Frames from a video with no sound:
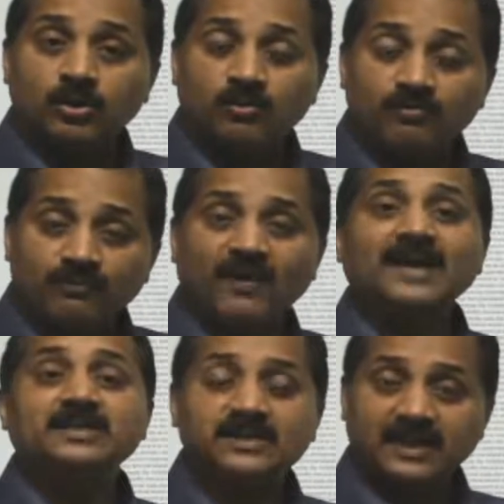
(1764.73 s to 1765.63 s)

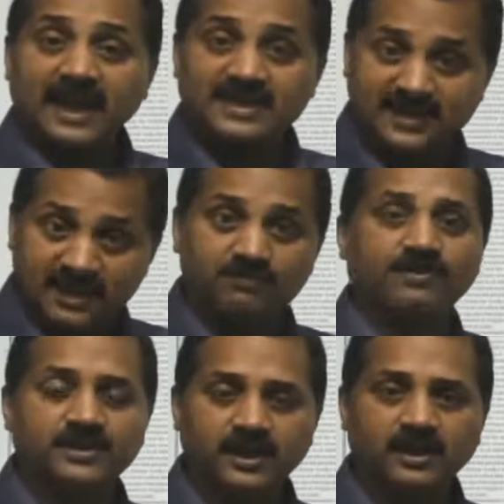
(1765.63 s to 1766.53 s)
fight the case any
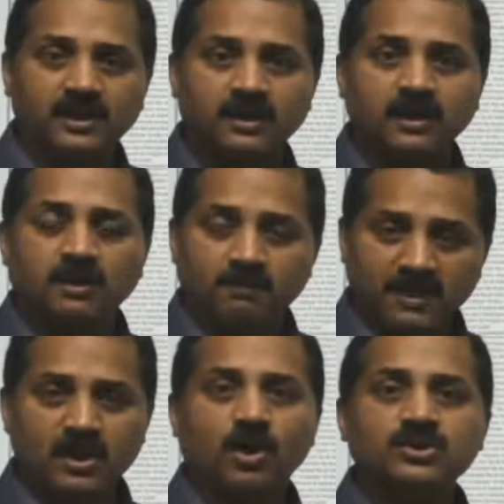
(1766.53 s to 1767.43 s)
further,
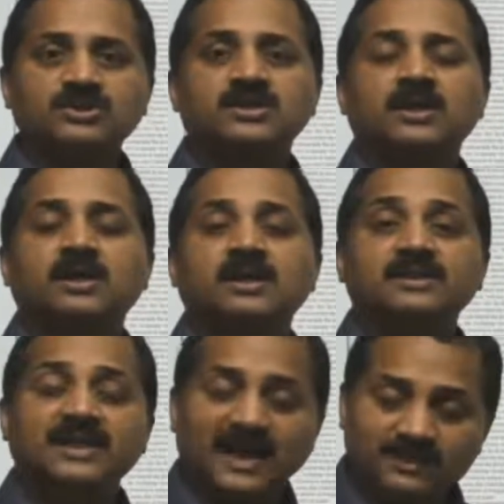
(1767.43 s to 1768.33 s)
because
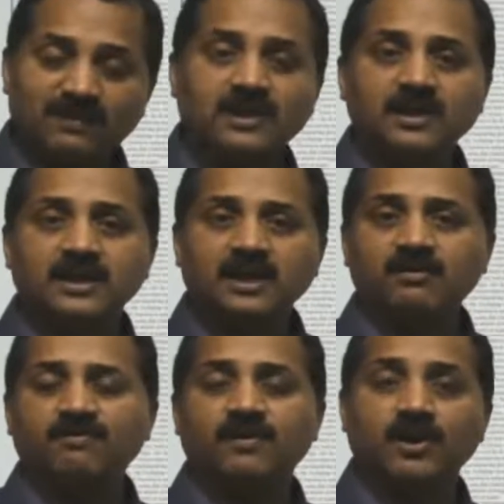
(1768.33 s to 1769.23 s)
that will
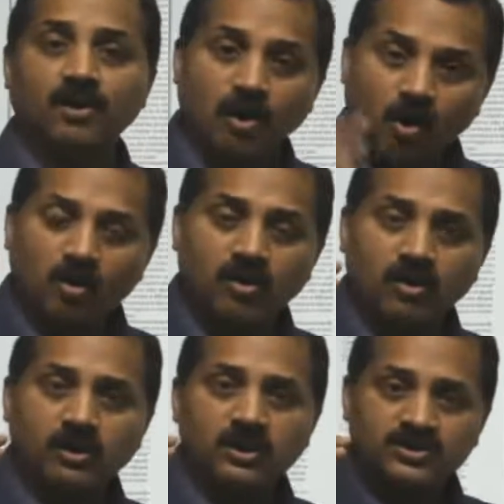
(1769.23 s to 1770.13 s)
give
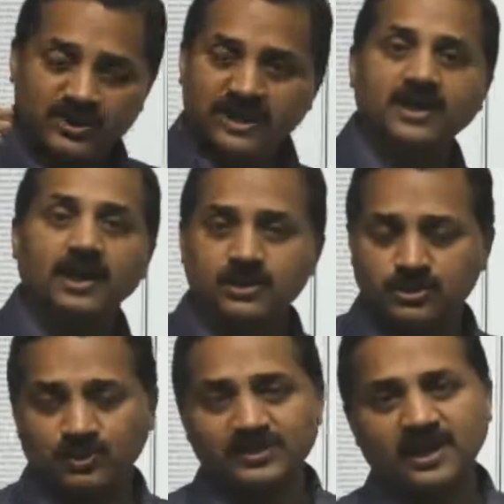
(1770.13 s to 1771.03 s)
wrong signals
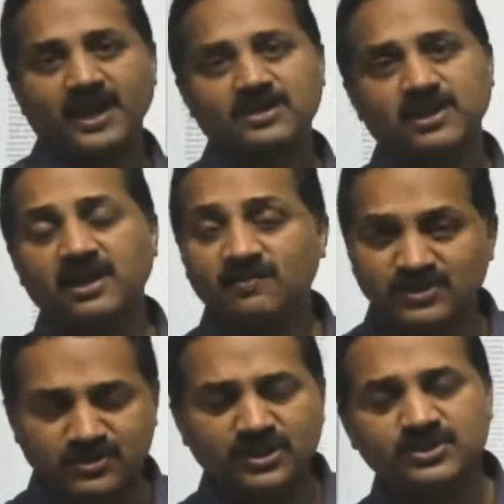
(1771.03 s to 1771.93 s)
to international
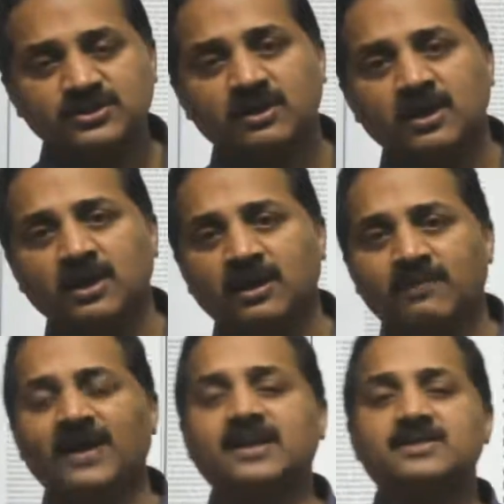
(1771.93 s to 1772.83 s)
investors
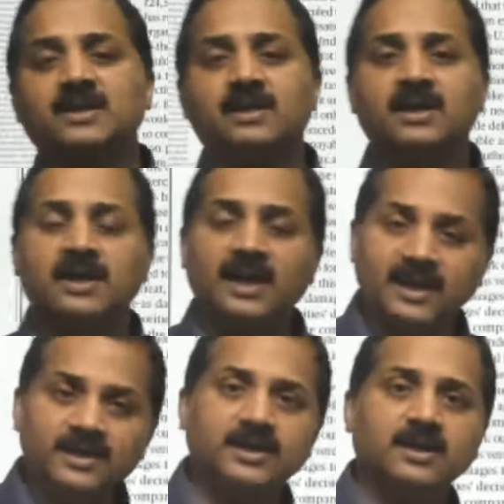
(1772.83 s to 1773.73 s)
that
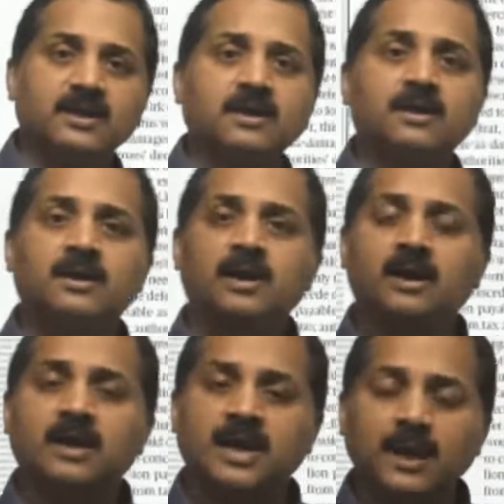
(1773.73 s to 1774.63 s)
India
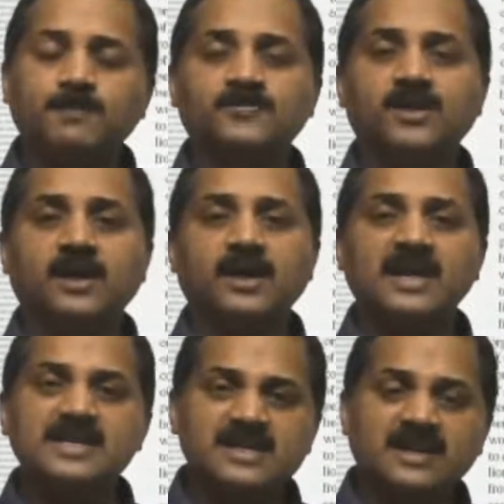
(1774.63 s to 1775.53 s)
keeps
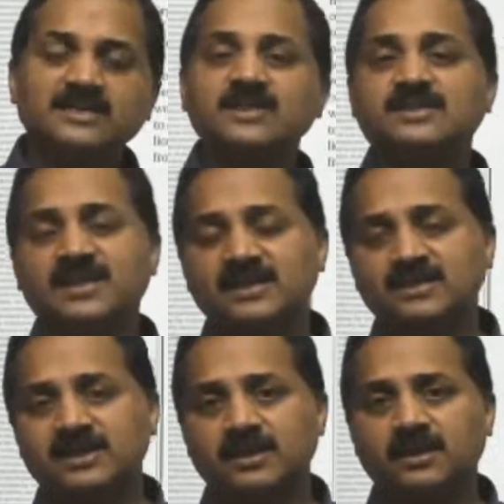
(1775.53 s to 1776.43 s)
inconsistent
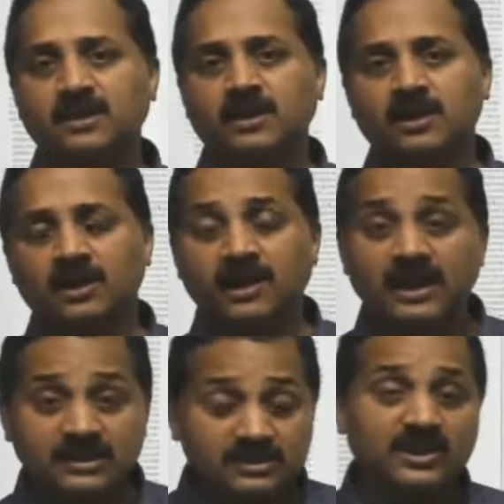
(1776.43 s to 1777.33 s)

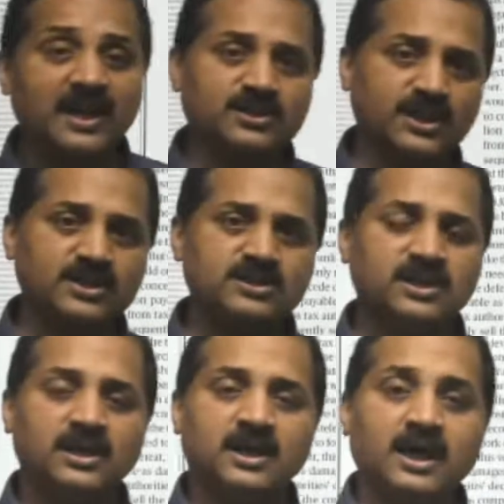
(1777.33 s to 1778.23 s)
legislations
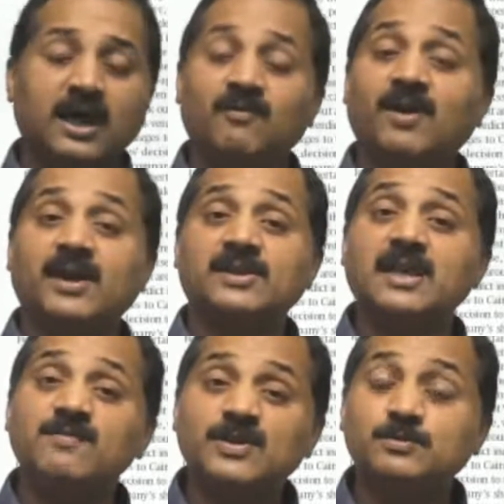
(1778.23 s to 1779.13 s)
where the
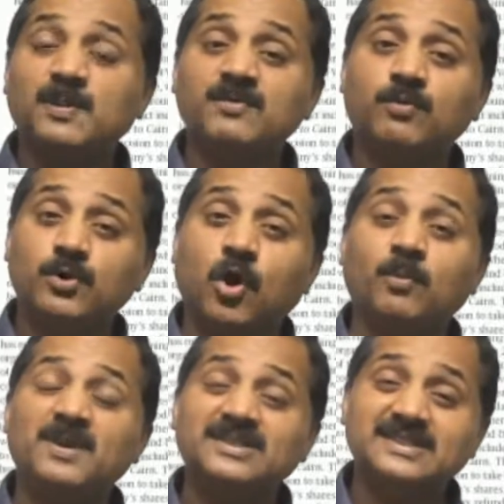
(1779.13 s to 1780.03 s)
investment would not
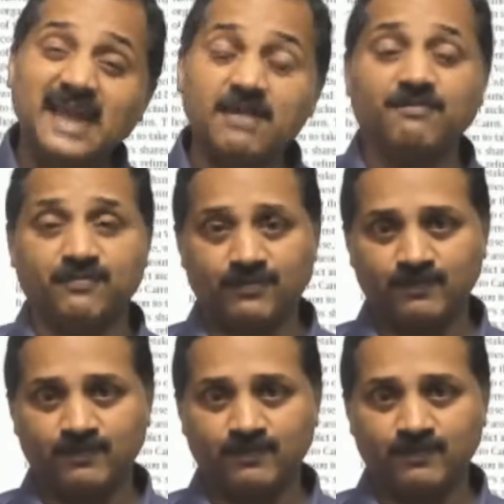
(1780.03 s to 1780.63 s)
be safe.